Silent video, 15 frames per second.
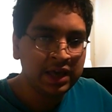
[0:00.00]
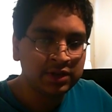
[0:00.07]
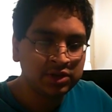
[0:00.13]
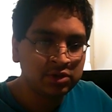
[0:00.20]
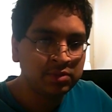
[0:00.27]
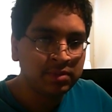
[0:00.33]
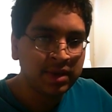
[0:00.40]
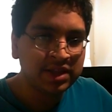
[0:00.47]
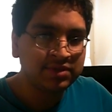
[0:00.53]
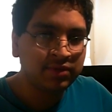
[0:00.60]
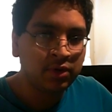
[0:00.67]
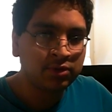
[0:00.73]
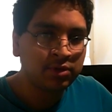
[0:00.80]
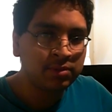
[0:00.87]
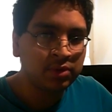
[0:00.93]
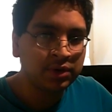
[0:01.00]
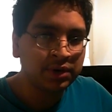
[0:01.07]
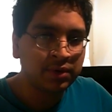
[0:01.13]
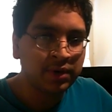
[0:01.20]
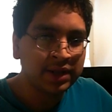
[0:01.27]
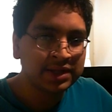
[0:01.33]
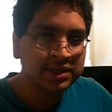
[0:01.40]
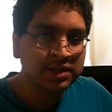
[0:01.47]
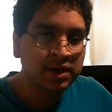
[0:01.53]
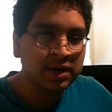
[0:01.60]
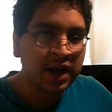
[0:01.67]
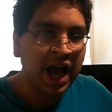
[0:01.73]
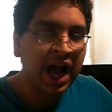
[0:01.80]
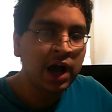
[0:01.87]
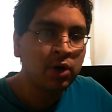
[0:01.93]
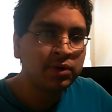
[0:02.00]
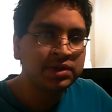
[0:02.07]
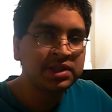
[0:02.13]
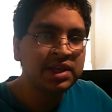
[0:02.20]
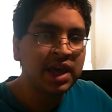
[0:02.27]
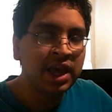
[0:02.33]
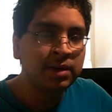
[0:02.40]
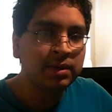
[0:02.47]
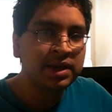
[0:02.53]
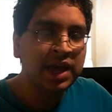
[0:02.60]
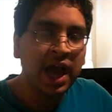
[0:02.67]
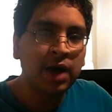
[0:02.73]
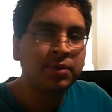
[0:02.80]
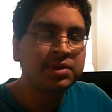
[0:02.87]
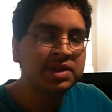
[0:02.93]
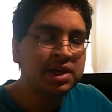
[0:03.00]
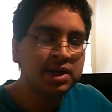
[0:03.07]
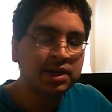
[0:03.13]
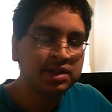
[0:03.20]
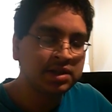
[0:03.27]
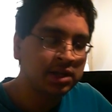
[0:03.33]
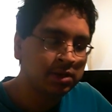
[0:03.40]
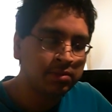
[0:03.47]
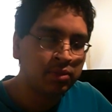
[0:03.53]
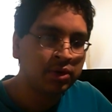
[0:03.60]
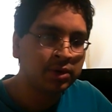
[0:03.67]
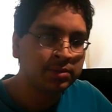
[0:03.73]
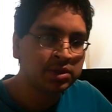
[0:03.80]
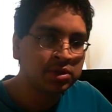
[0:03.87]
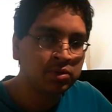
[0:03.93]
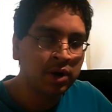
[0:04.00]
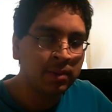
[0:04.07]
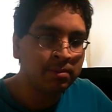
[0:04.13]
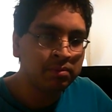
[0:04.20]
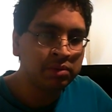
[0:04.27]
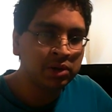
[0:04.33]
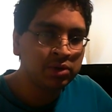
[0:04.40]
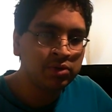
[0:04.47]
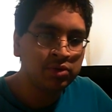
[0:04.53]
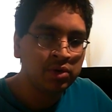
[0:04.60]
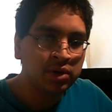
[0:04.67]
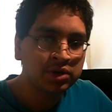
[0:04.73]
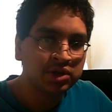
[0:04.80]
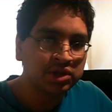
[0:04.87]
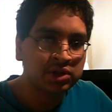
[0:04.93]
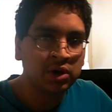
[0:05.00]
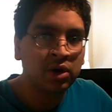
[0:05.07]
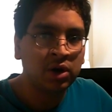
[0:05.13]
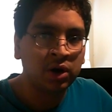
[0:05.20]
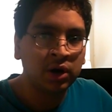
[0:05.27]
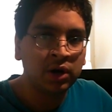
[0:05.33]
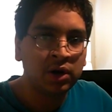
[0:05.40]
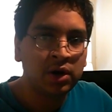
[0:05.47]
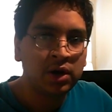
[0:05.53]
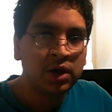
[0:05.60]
Superman's vulnerable in a red sun, how is he going to teleport him to a blue star?